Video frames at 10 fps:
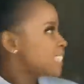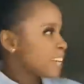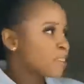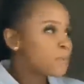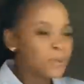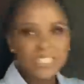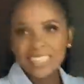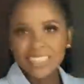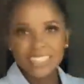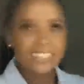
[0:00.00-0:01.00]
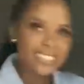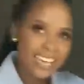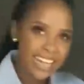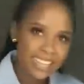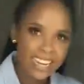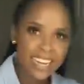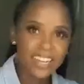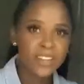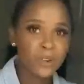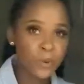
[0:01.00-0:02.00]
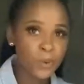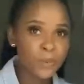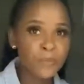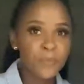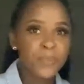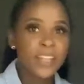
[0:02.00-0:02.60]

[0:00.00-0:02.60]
I've put in this other room.